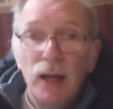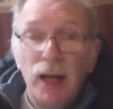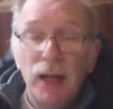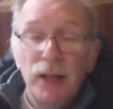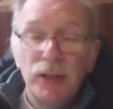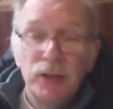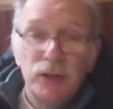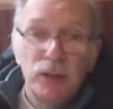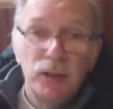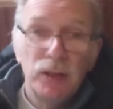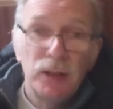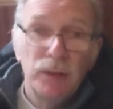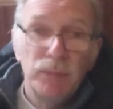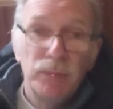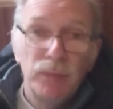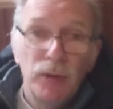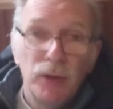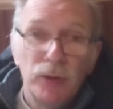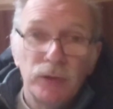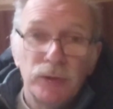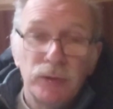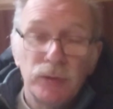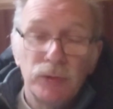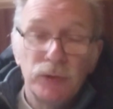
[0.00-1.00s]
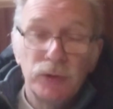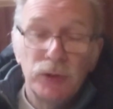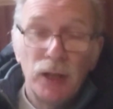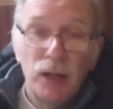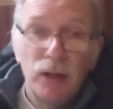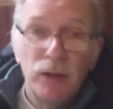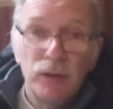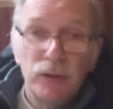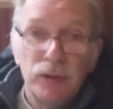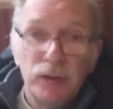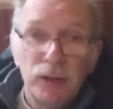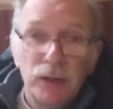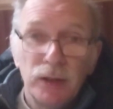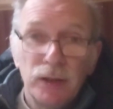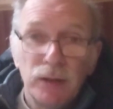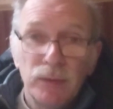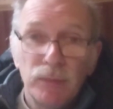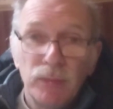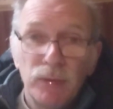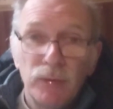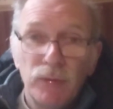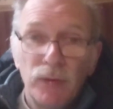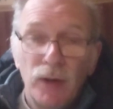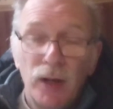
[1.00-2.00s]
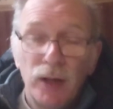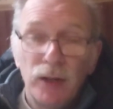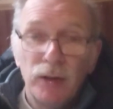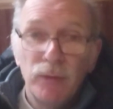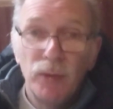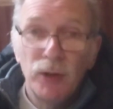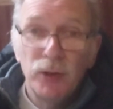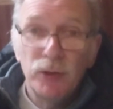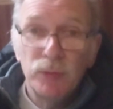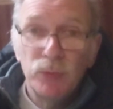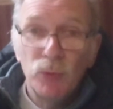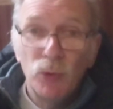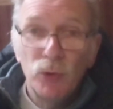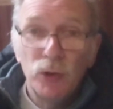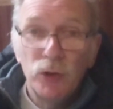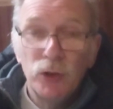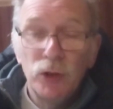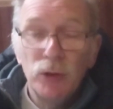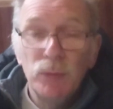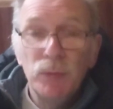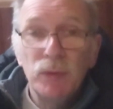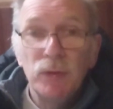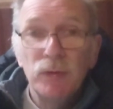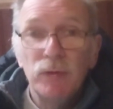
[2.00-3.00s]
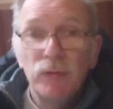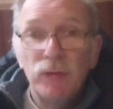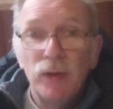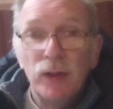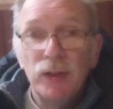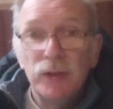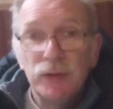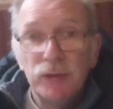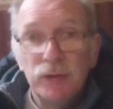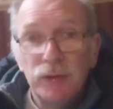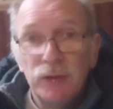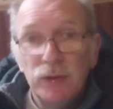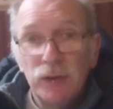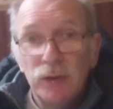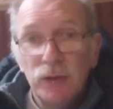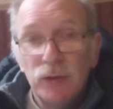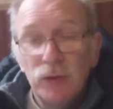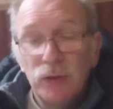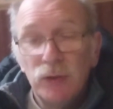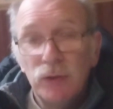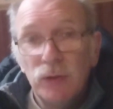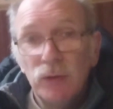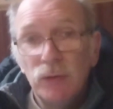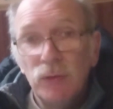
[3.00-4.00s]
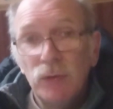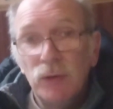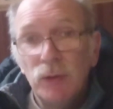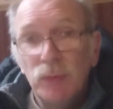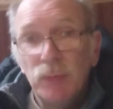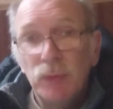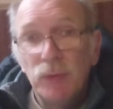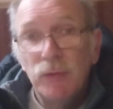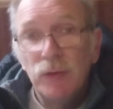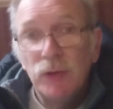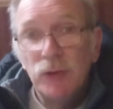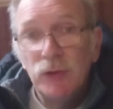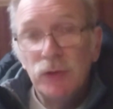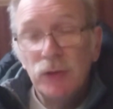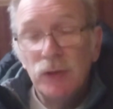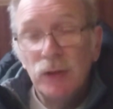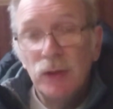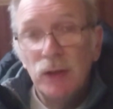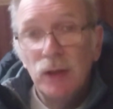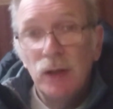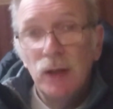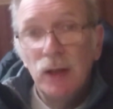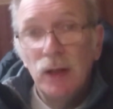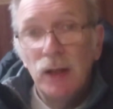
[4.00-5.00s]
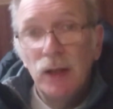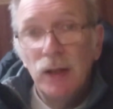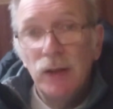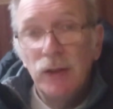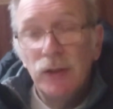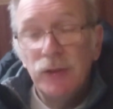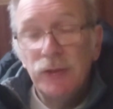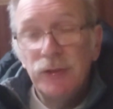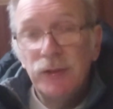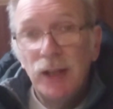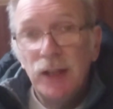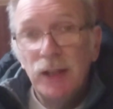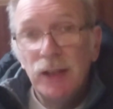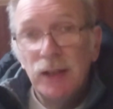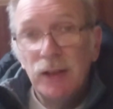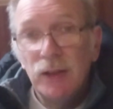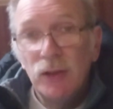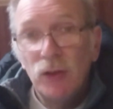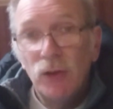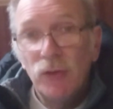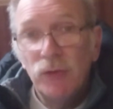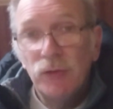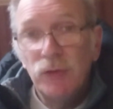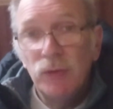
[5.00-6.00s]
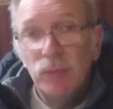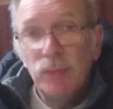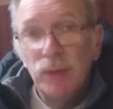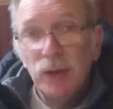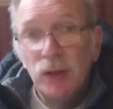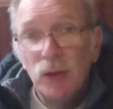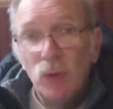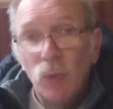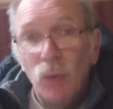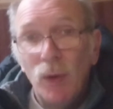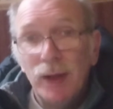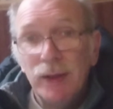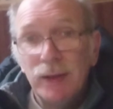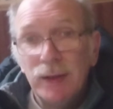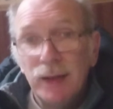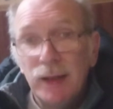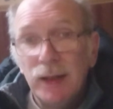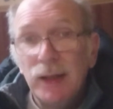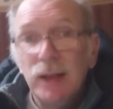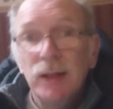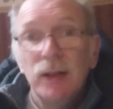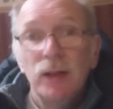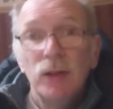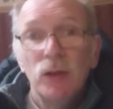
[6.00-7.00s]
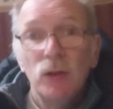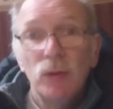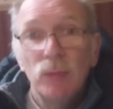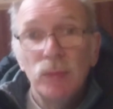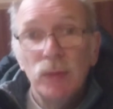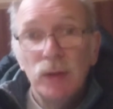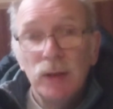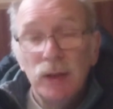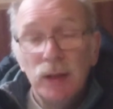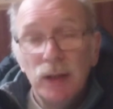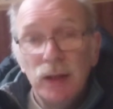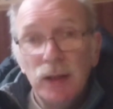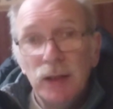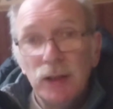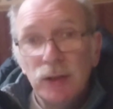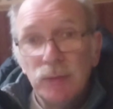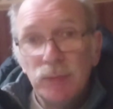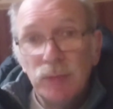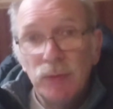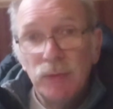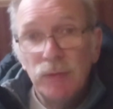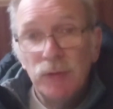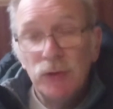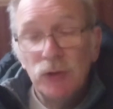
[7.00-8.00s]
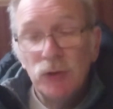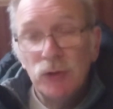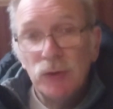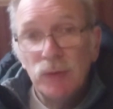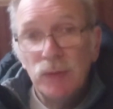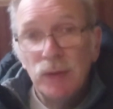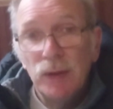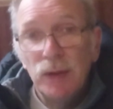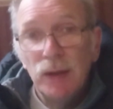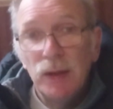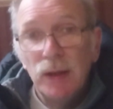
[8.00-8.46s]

Actually, personal charity can provide a much more human face to the provision. The state can often be quite inhuman in its provision,